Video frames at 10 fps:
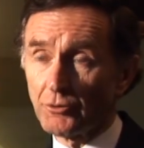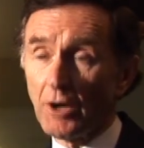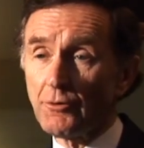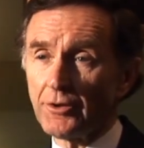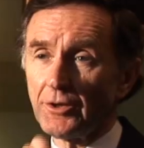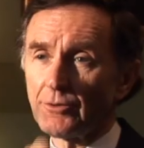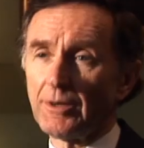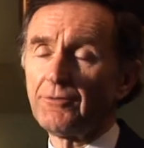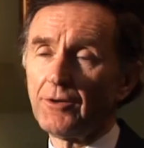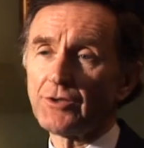growth in the
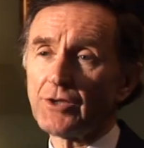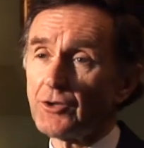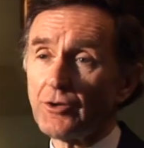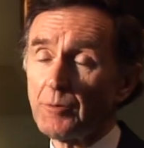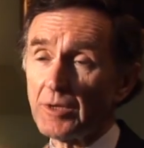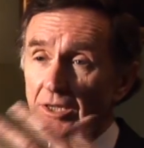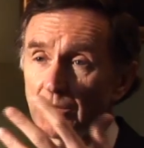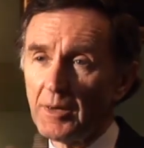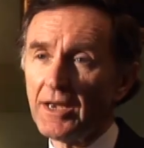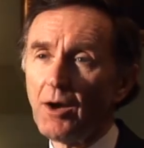21st century. We
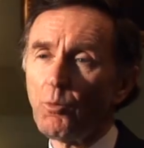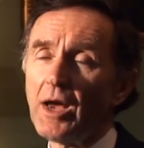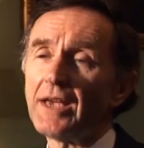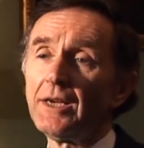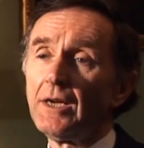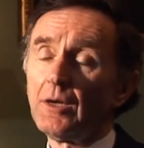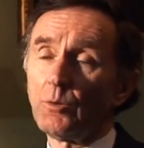need to pay our way.